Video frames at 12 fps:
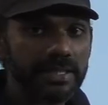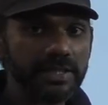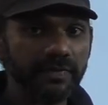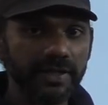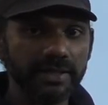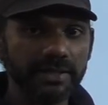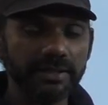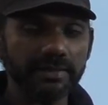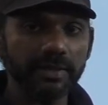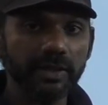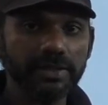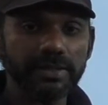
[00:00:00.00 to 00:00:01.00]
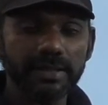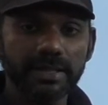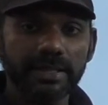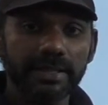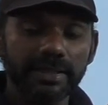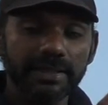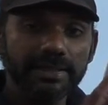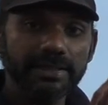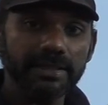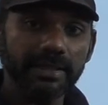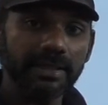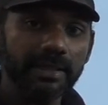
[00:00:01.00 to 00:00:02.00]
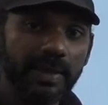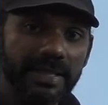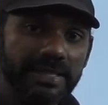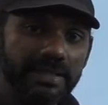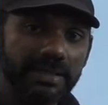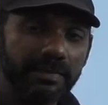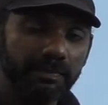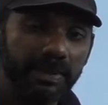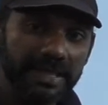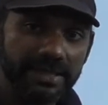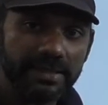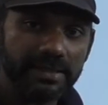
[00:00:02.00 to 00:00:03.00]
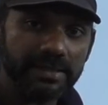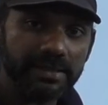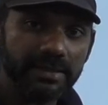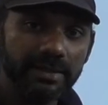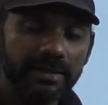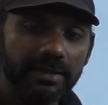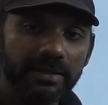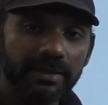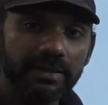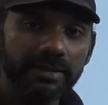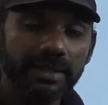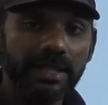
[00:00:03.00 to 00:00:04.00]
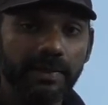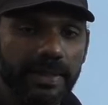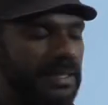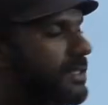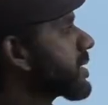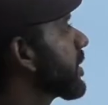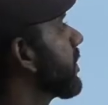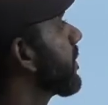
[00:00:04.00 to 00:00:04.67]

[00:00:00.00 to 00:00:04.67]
is fine here because it's a question plus a request.